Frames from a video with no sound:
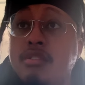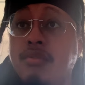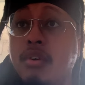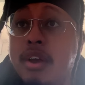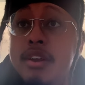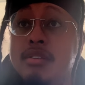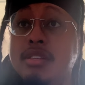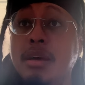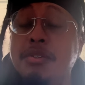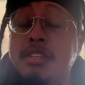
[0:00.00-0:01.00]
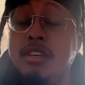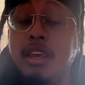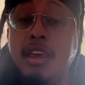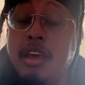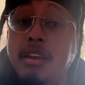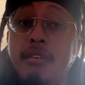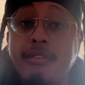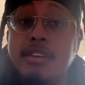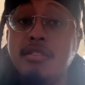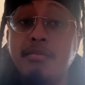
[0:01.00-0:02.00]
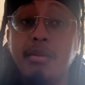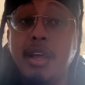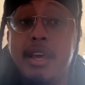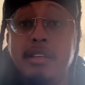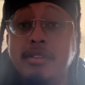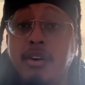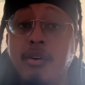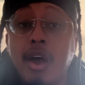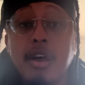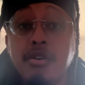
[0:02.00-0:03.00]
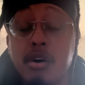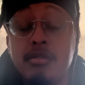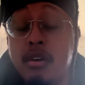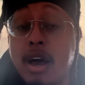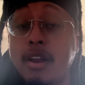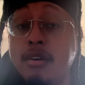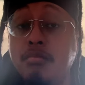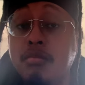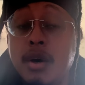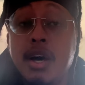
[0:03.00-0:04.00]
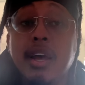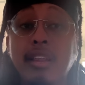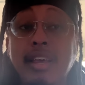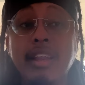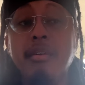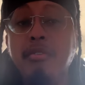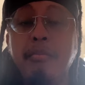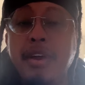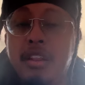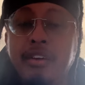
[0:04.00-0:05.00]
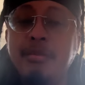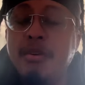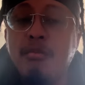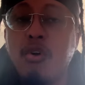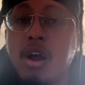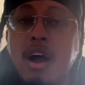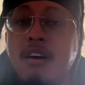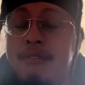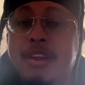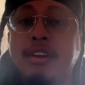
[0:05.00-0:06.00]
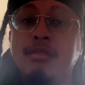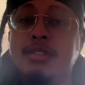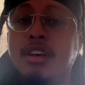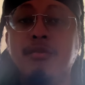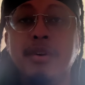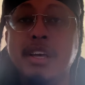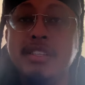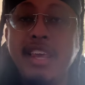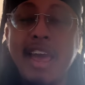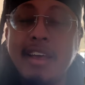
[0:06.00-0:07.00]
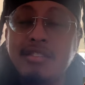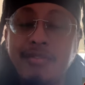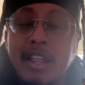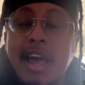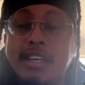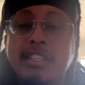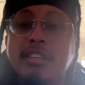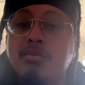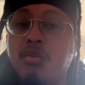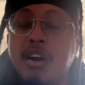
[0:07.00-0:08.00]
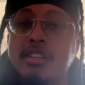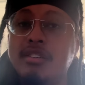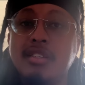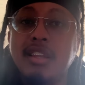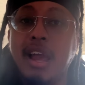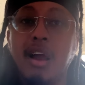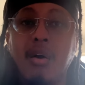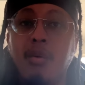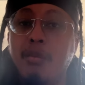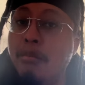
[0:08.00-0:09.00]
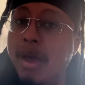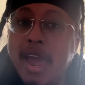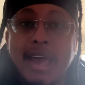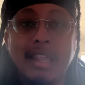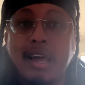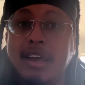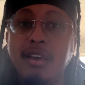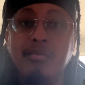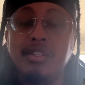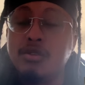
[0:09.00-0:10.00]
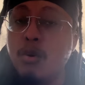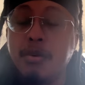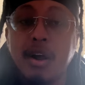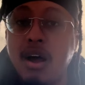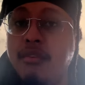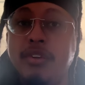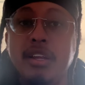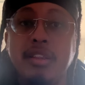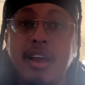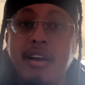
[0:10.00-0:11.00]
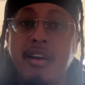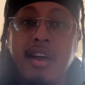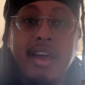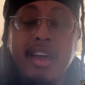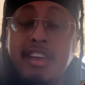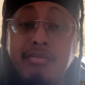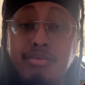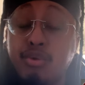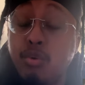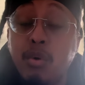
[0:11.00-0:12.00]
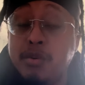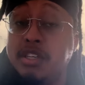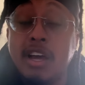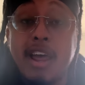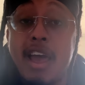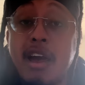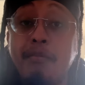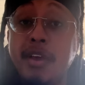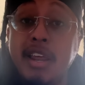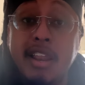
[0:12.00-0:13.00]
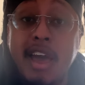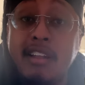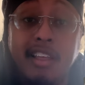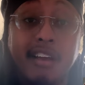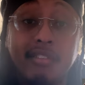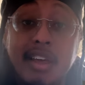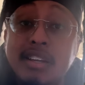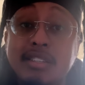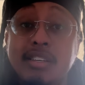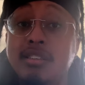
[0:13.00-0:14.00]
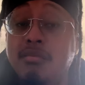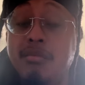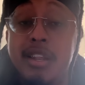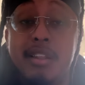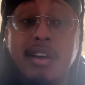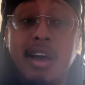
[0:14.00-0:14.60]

for interceptions and key defensive plays. So you also got to get him to be a little bit more confident in himself, because he has flashes where it's just like, oh, man, like he was super confident there. He knew what was going to happen and had the athleticism and